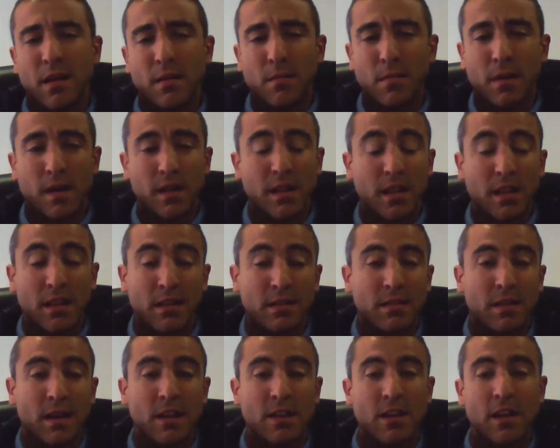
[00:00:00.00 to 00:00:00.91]
But
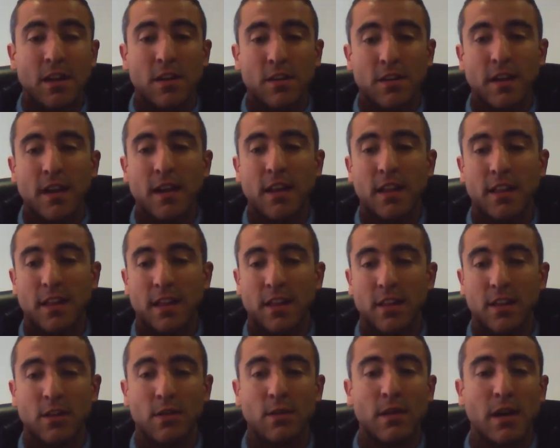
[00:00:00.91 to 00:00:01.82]
in Hustle Got Real, it's
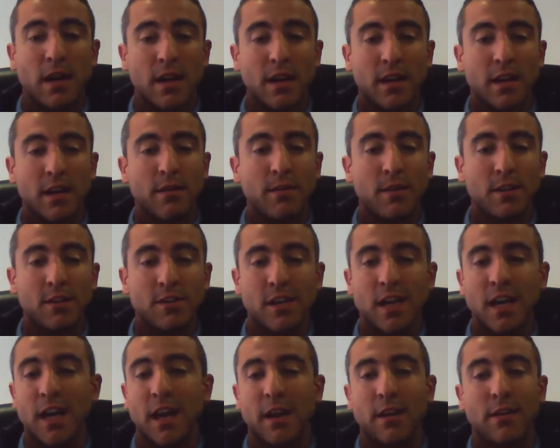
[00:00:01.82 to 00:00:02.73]
easy. You can give it a
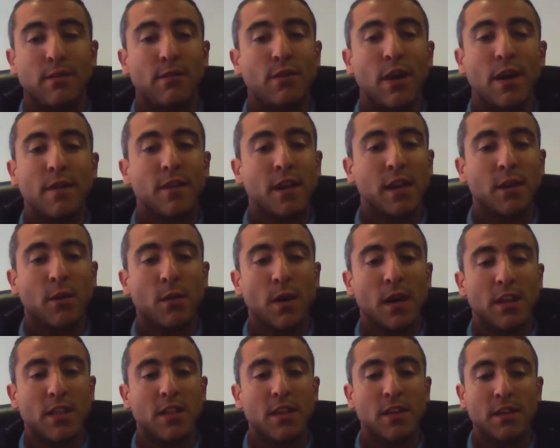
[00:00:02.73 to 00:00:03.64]
try. And if you have any
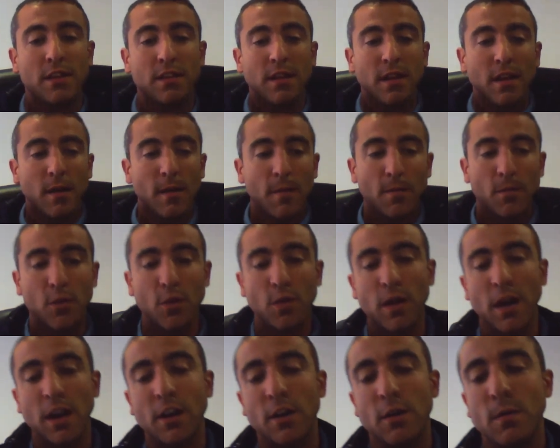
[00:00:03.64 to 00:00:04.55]
question, you
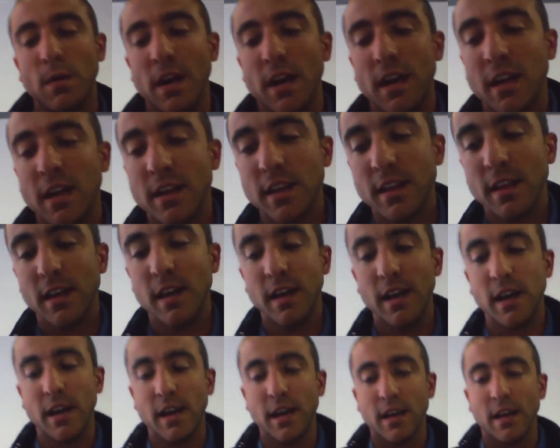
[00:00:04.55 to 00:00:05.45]
can always
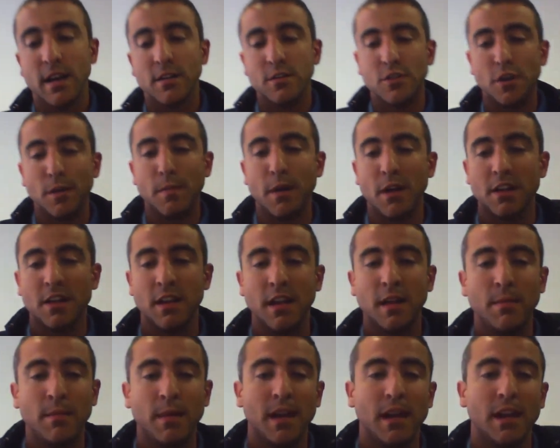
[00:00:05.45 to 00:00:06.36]
drop us an
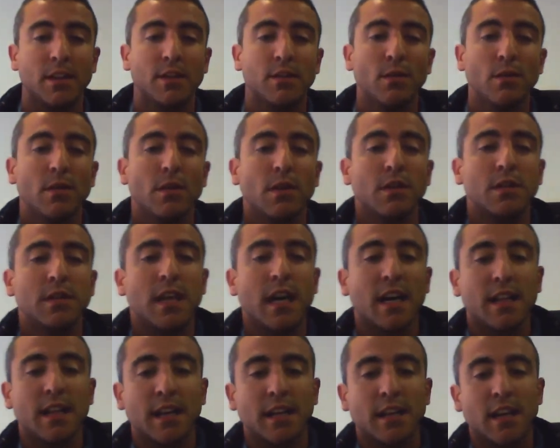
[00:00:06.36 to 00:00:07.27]
email to
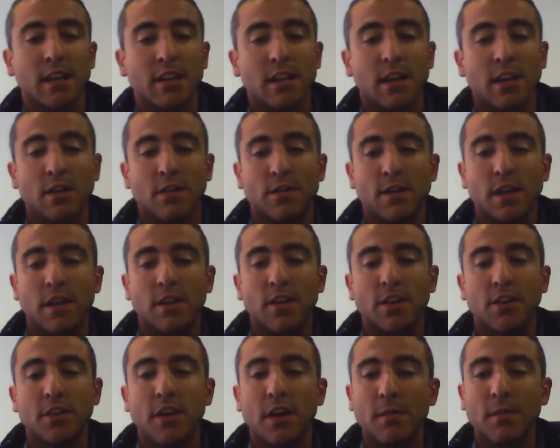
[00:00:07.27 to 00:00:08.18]

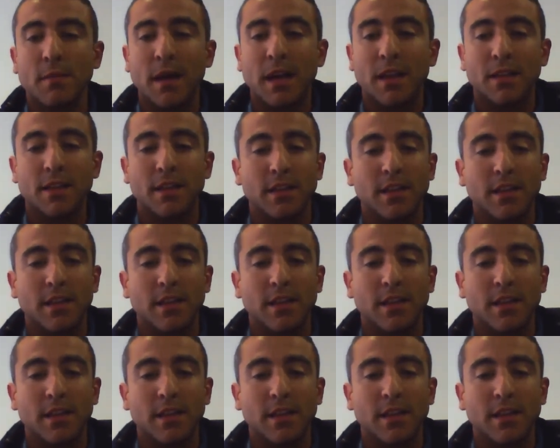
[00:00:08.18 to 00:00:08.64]
contact@hustlegotreal.com, and the